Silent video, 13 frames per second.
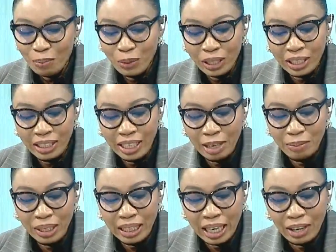you can hear
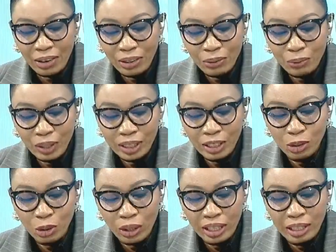me now. We're still
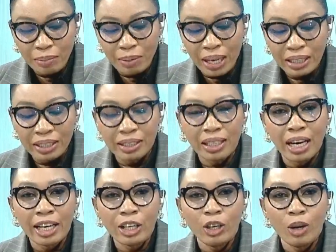talking about this
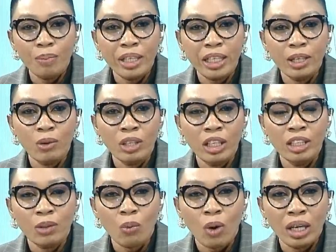economic
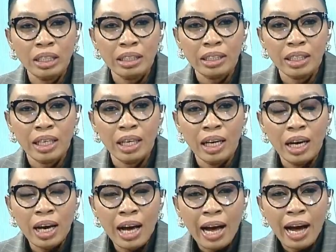inequality.
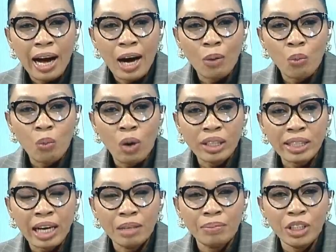What
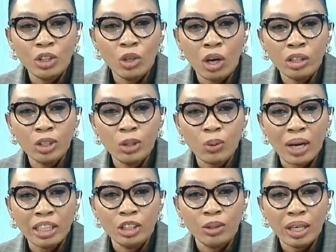can be done to
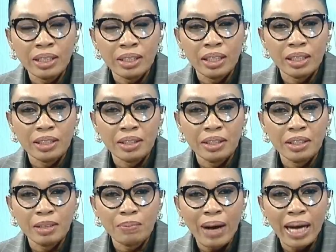address it?
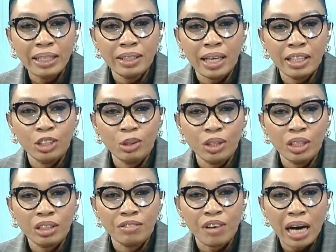Despite
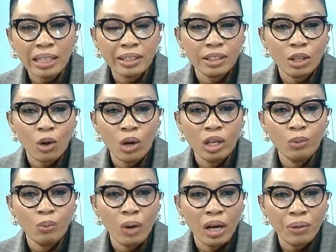Nigeria's vast oil
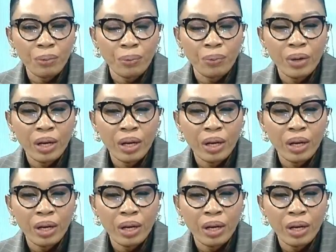wealth,